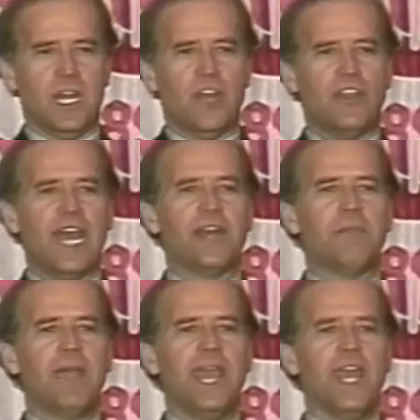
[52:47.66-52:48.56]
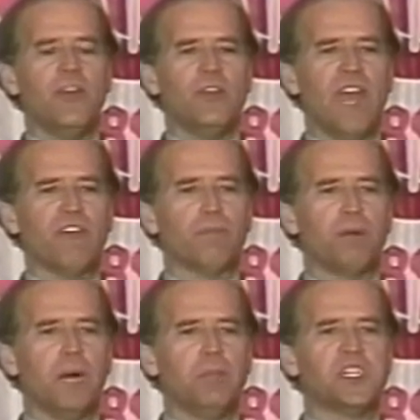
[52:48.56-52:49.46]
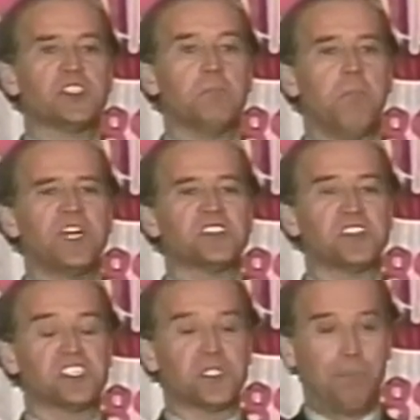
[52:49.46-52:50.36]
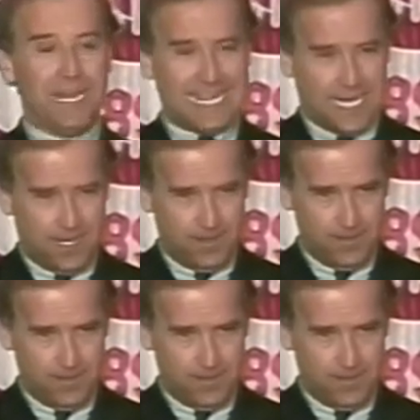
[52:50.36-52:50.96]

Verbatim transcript: that a man who never published must speak.